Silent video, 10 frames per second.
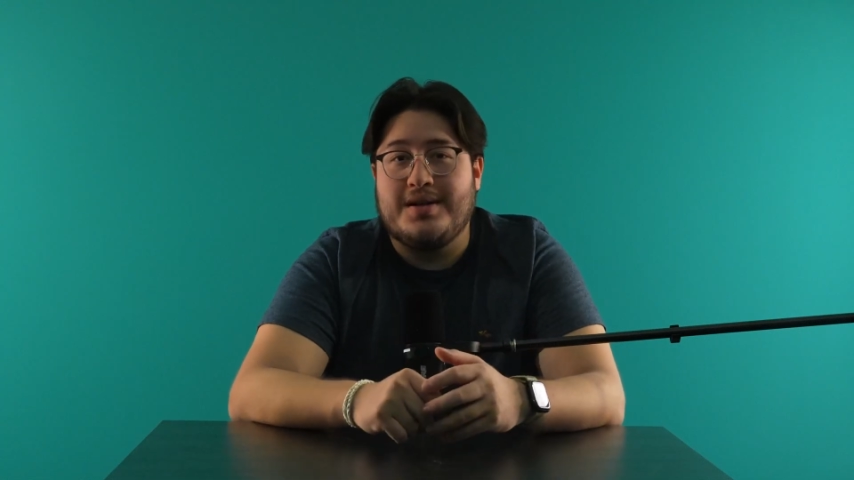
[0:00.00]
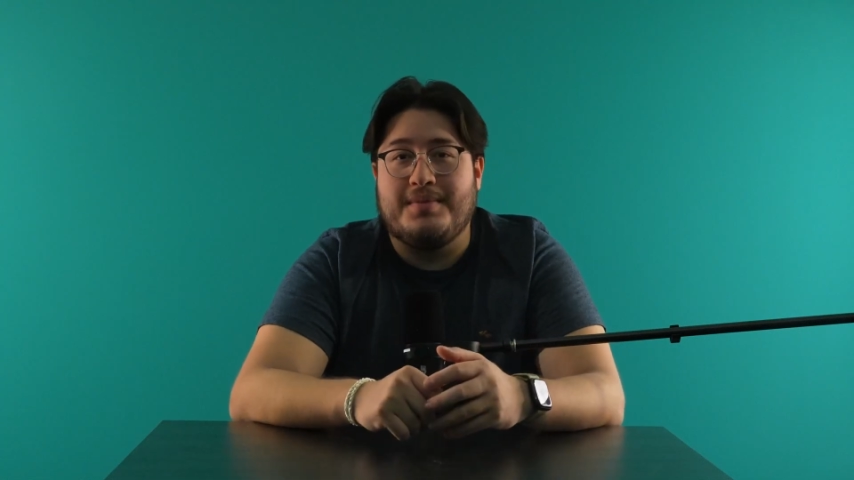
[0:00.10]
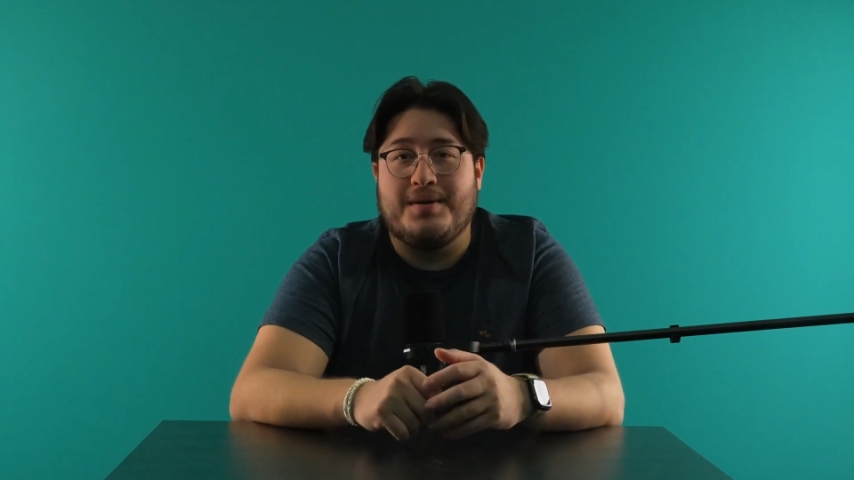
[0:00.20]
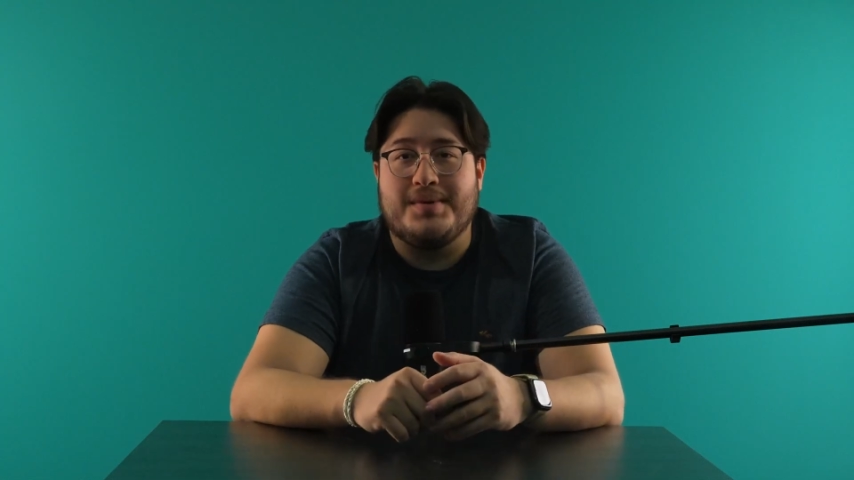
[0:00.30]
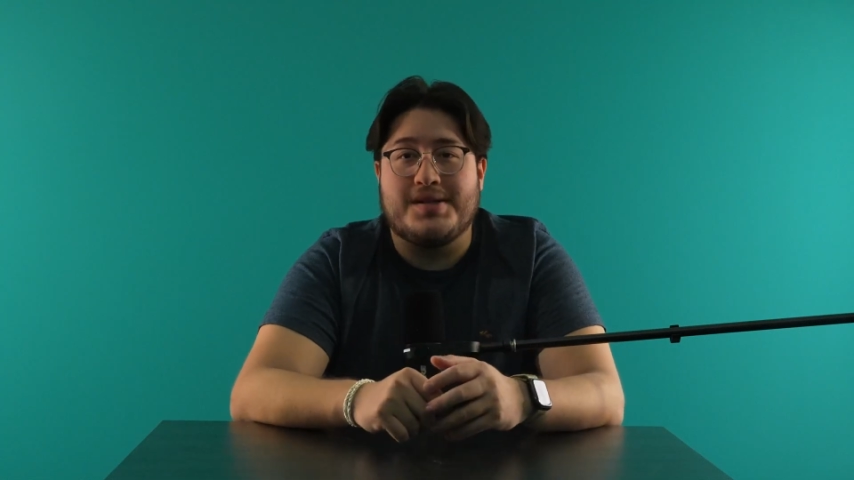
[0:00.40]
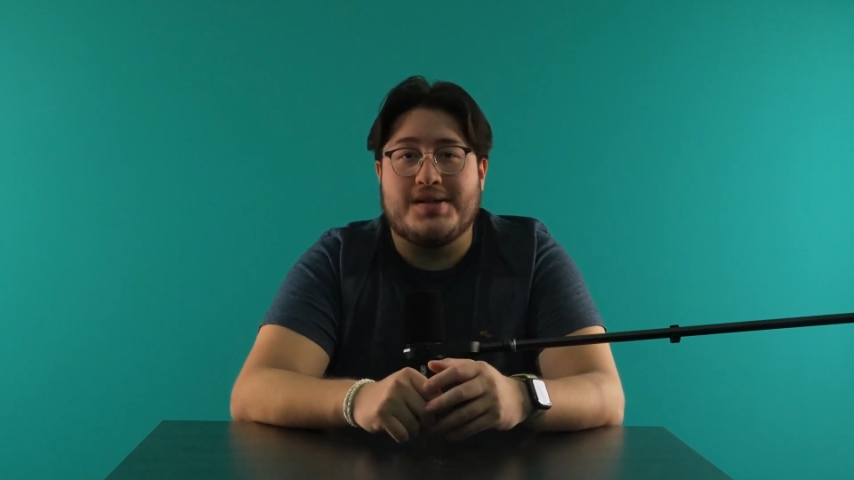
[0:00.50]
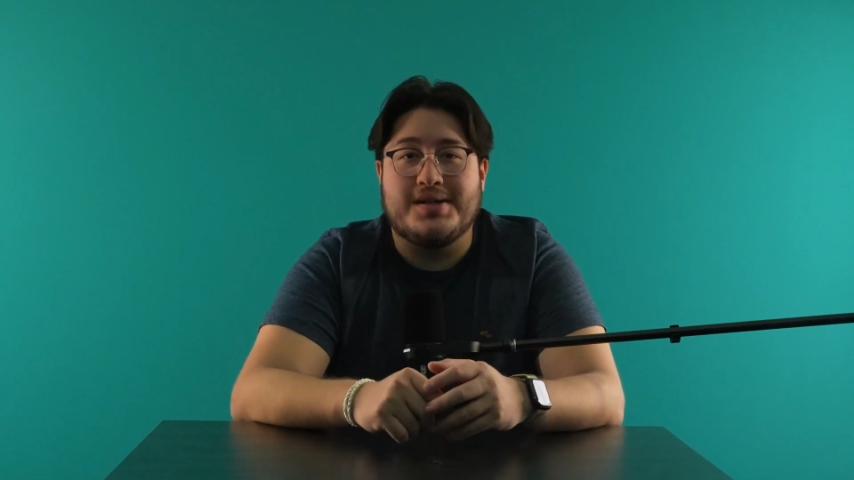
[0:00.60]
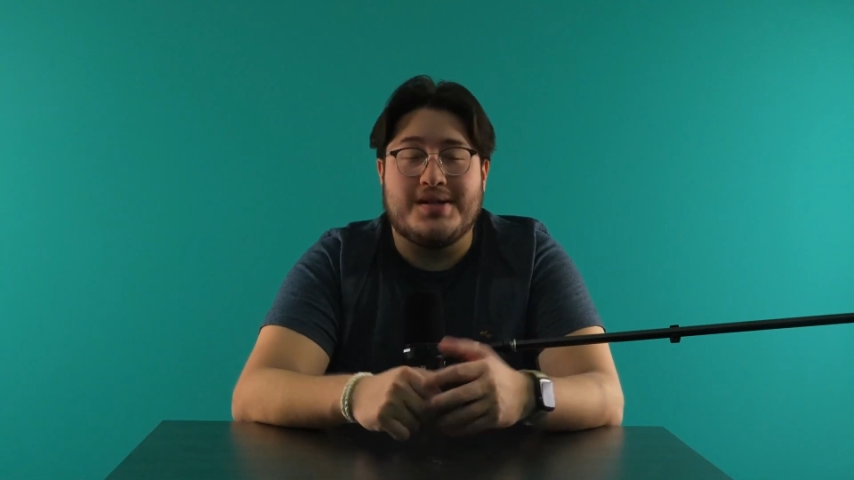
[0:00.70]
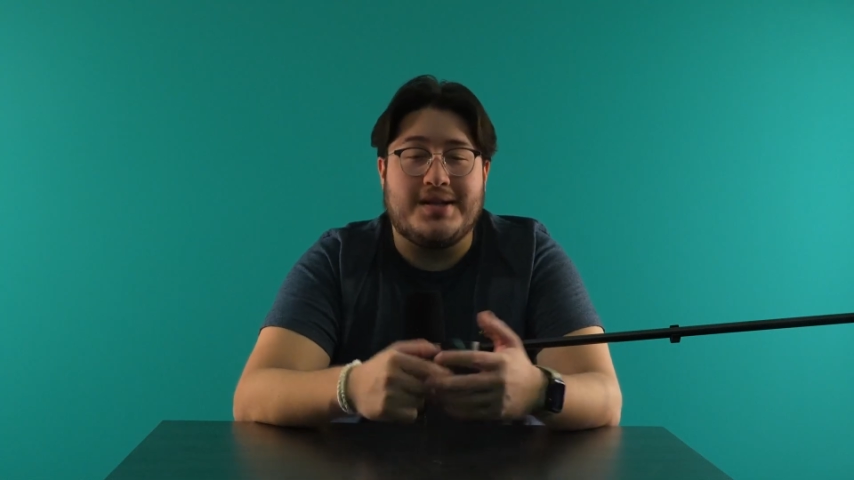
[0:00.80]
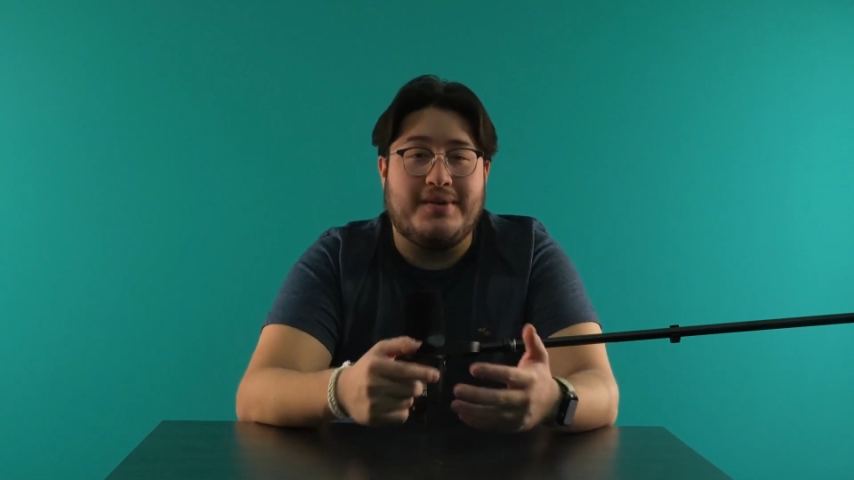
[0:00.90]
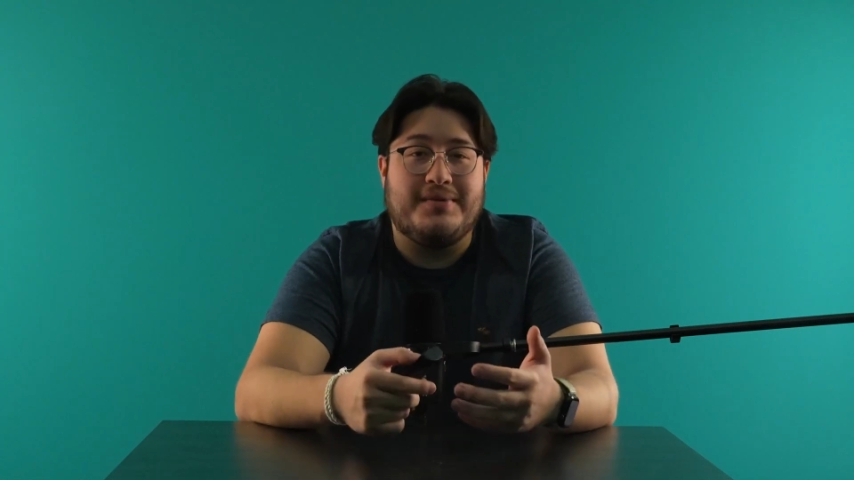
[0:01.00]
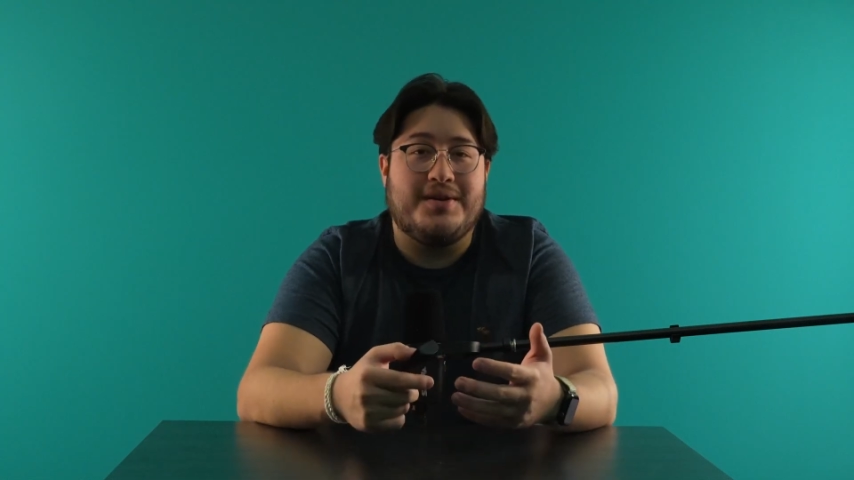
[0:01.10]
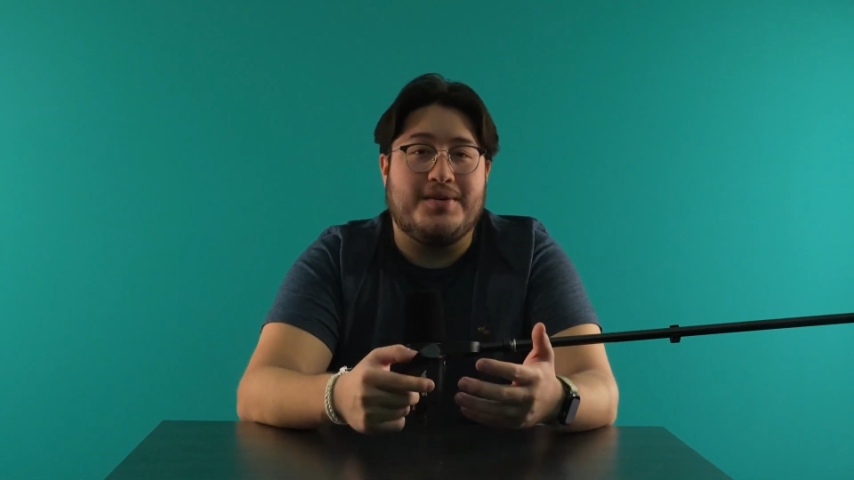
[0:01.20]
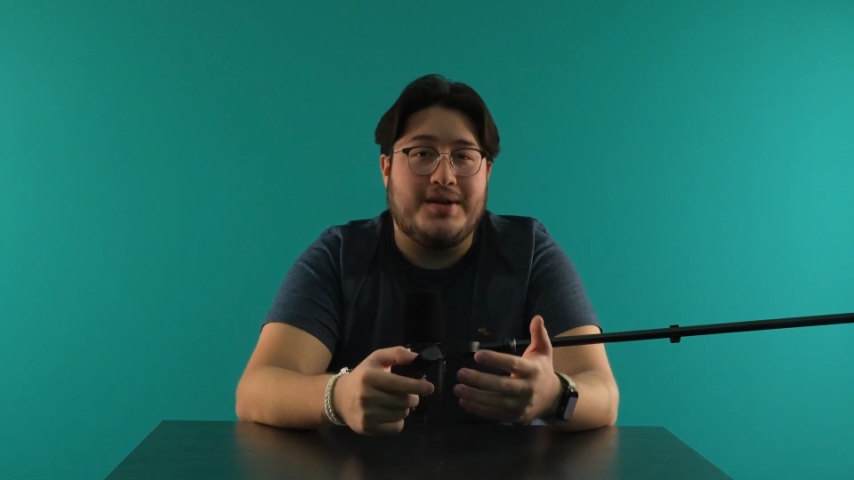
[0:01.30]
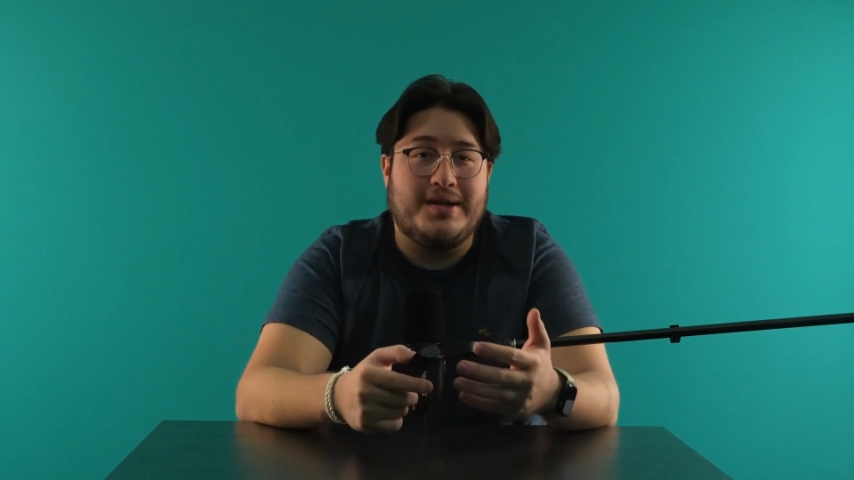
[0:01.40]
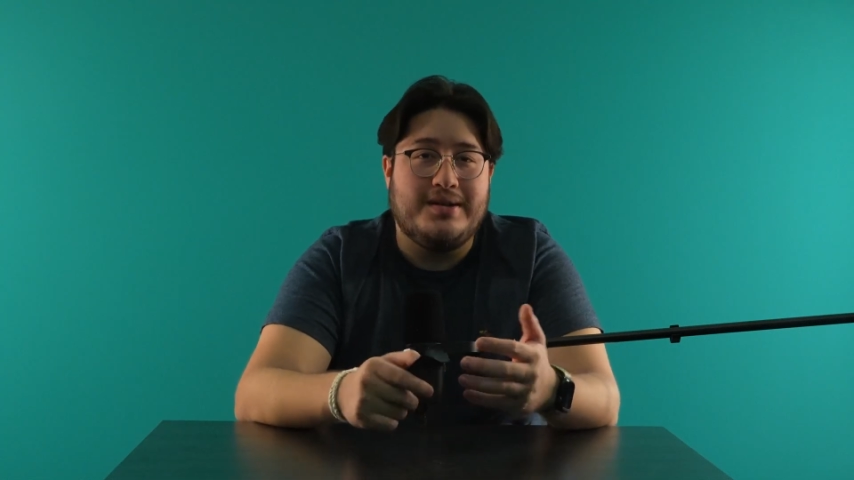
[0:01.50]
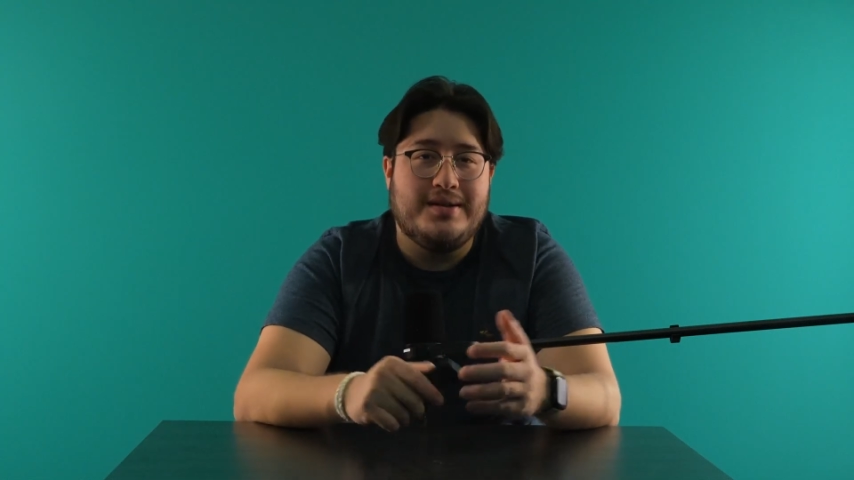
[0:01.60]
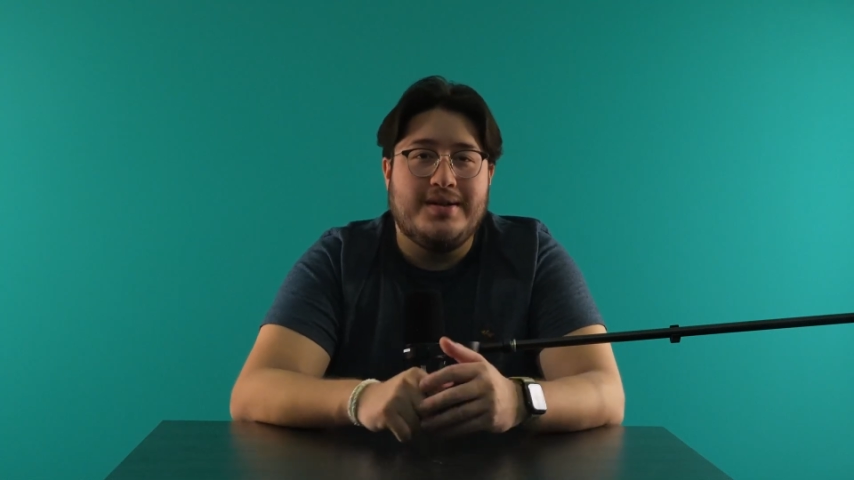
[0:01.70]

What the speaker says: about businesses and life in the UAE,